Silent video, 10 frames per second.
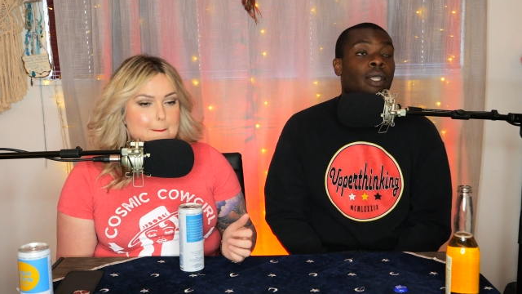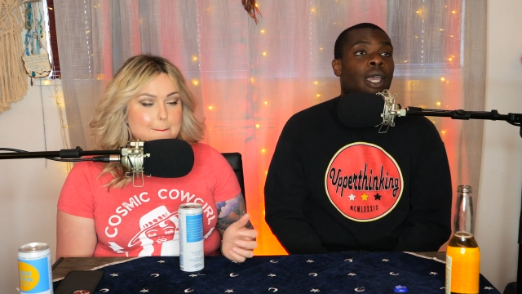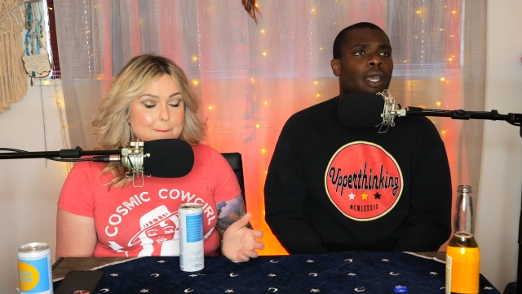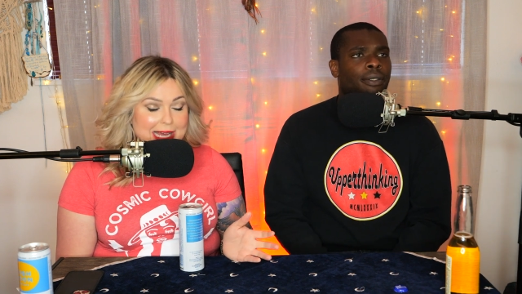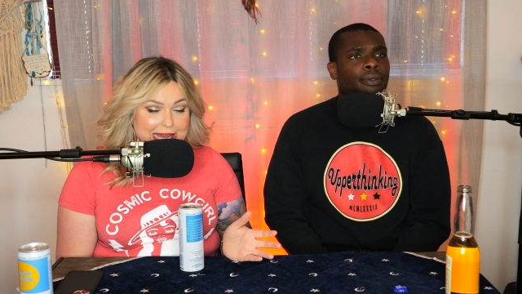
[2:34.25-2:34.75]

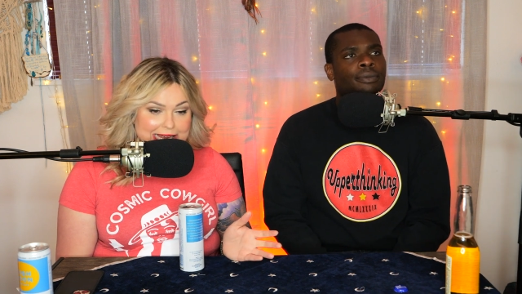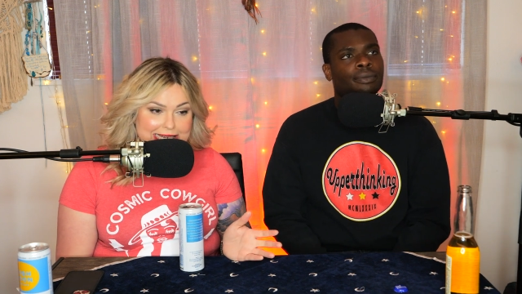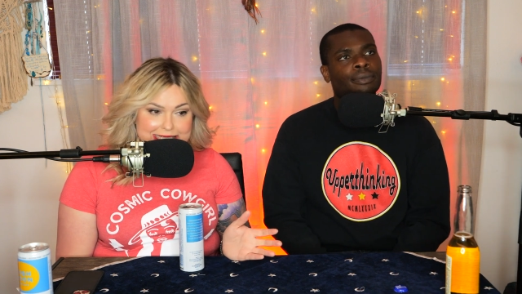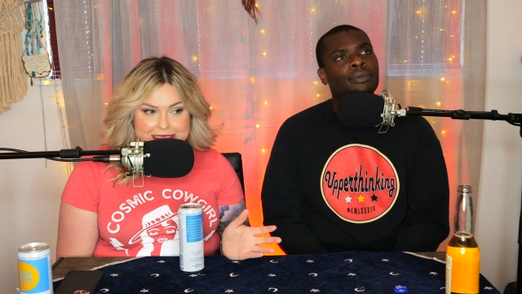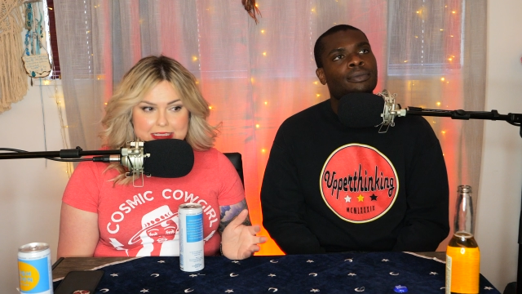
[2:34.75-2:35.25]
Speaker 1: Yeah.
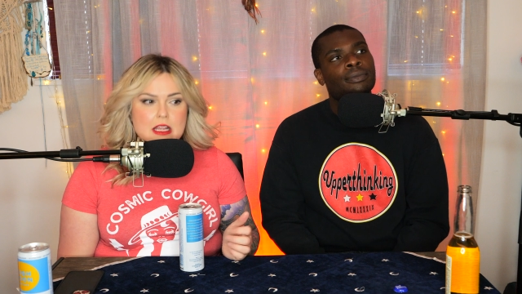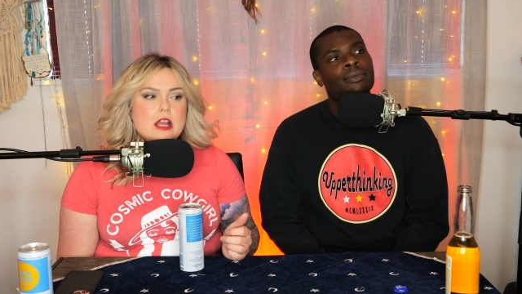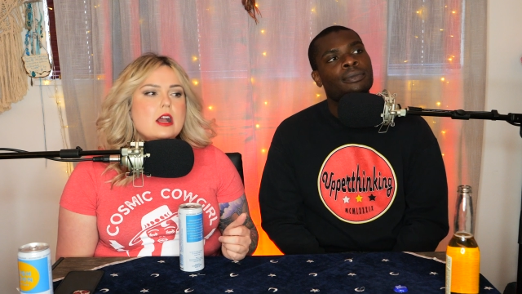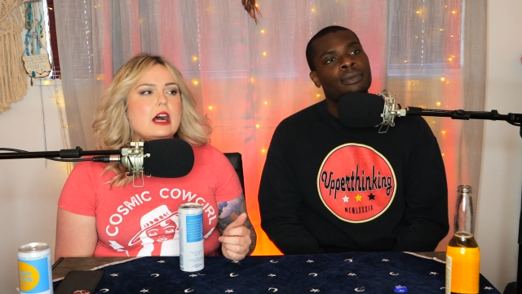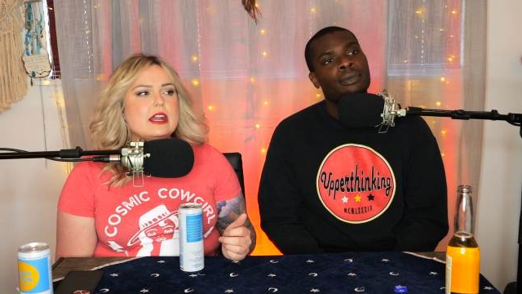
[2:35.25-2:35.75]
But
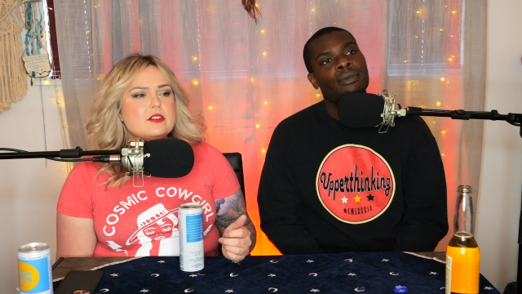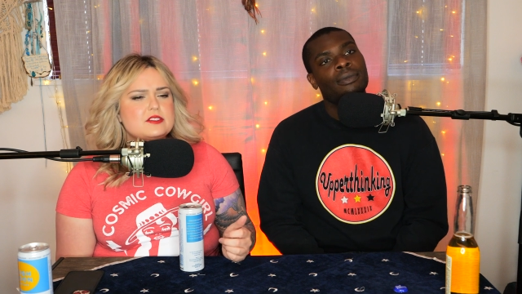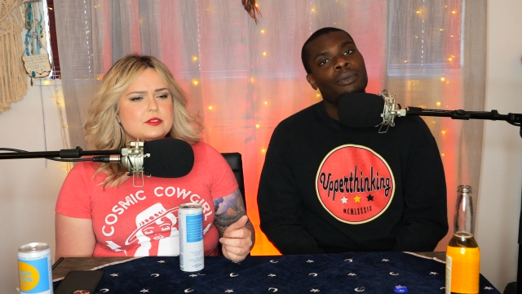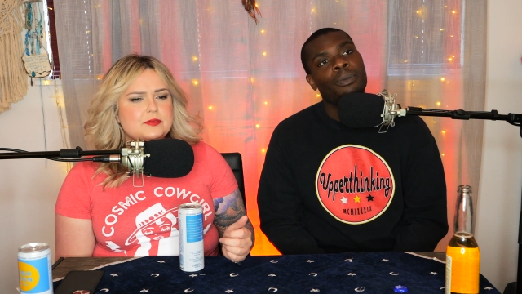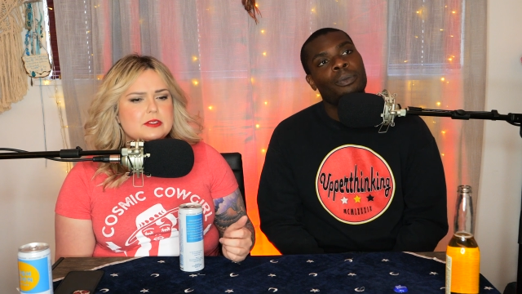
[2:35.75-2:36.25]
I
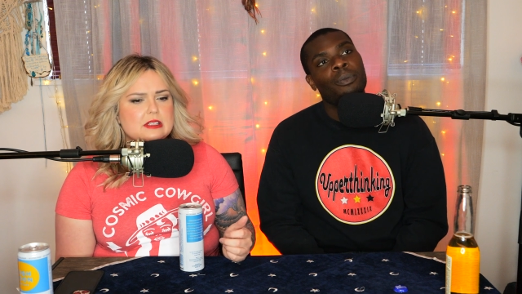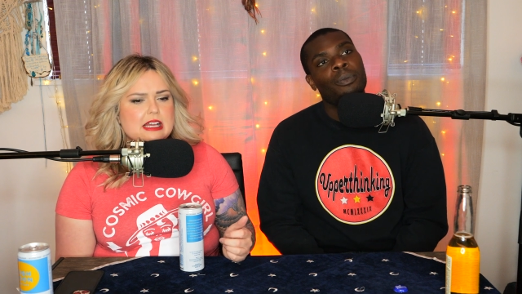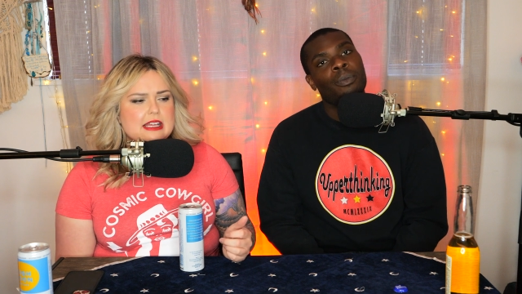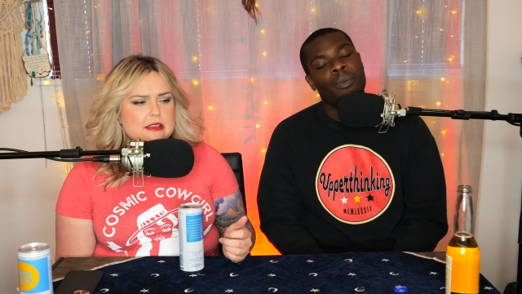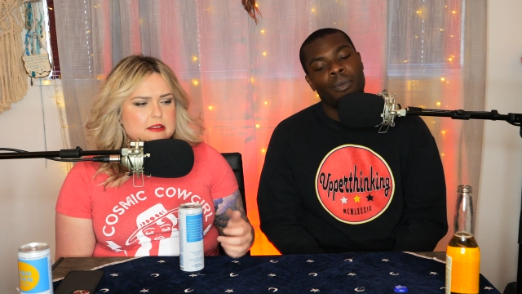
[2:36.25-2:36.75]
also feel
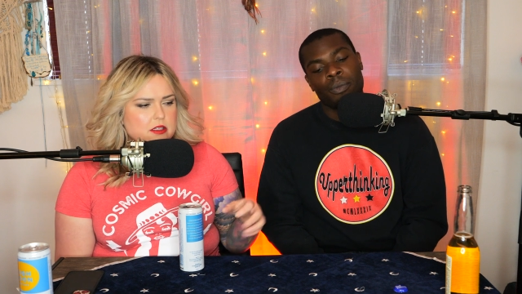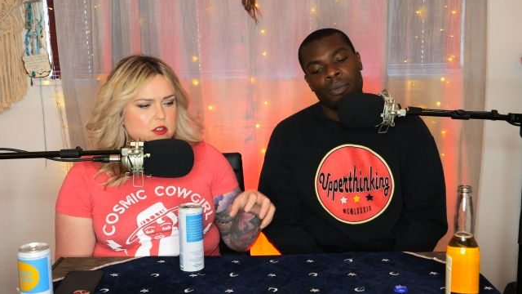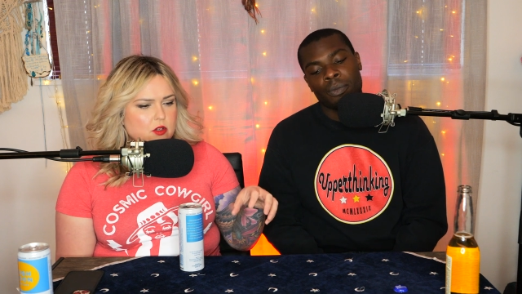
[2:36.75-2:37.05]
like